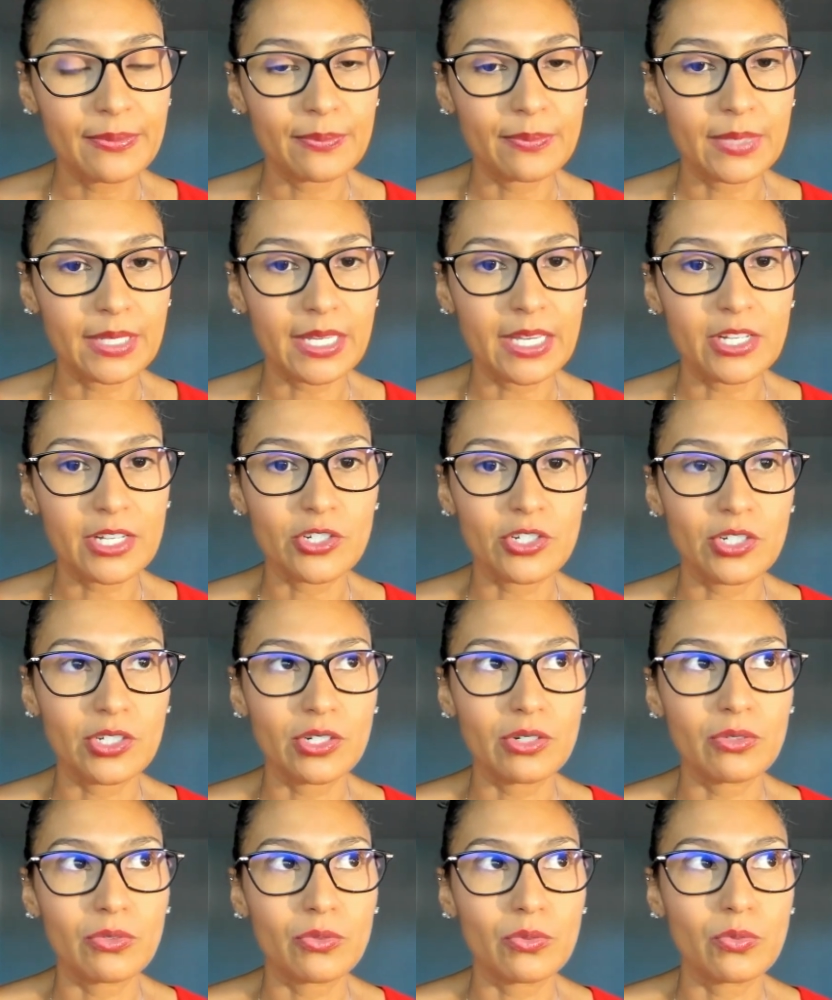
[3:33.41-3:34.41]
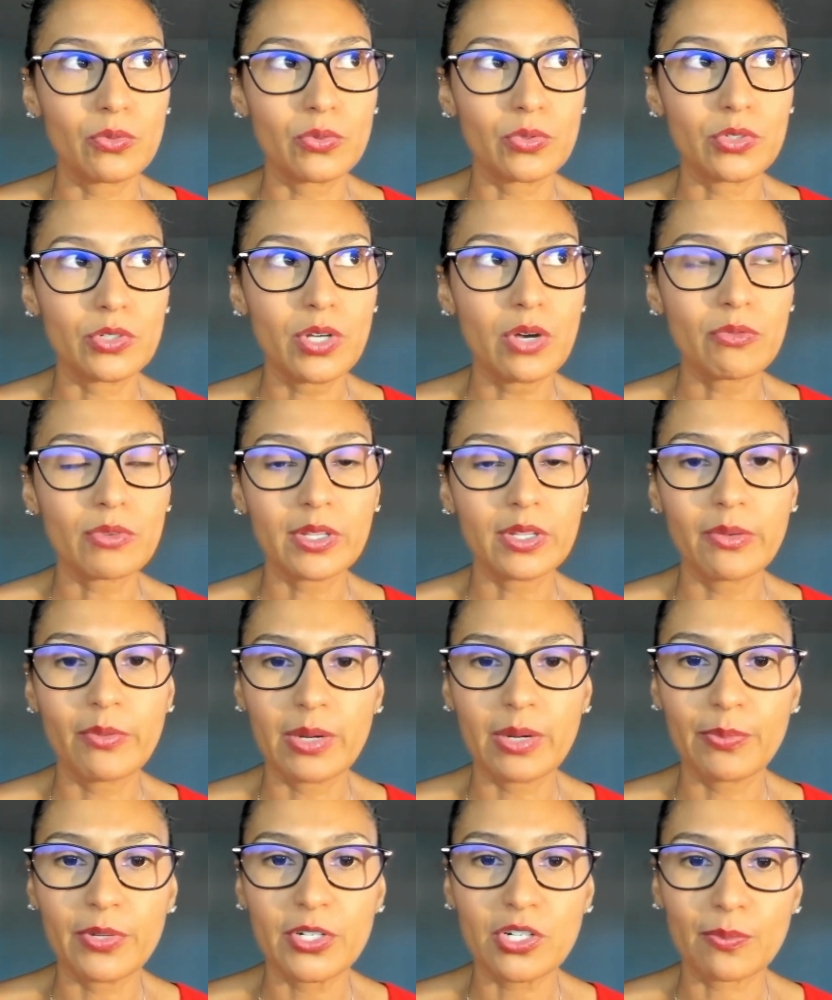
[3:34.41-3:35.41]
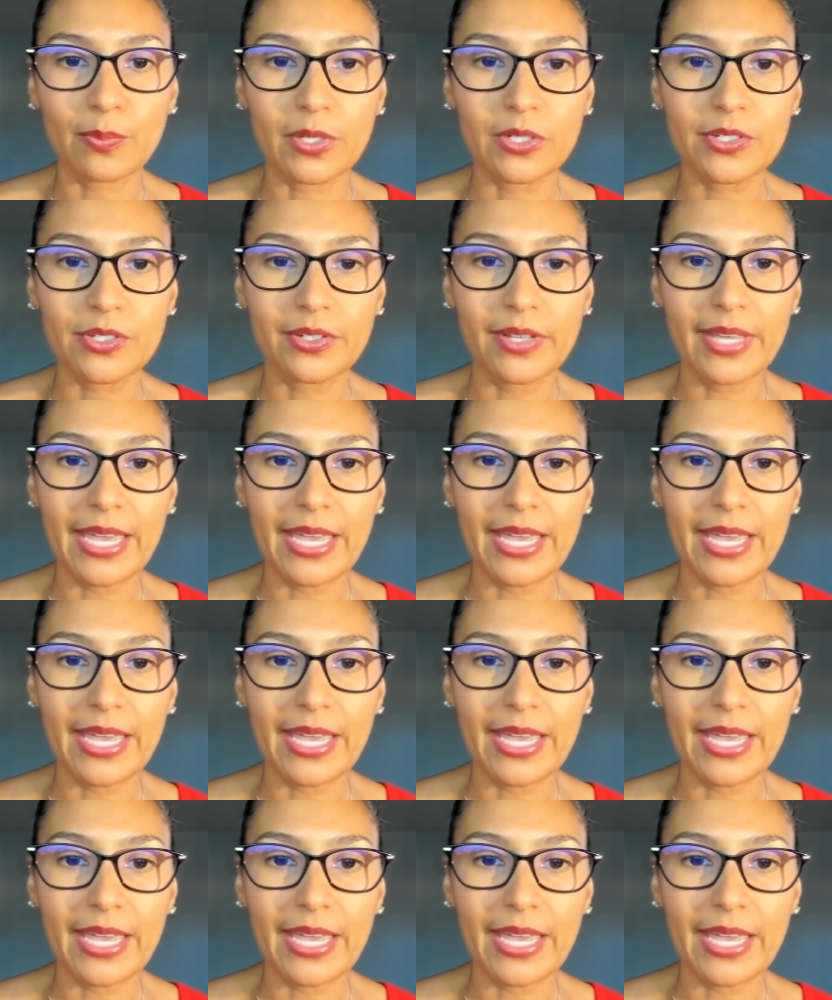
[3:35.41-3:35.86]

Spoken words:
because you don't really want to put your personal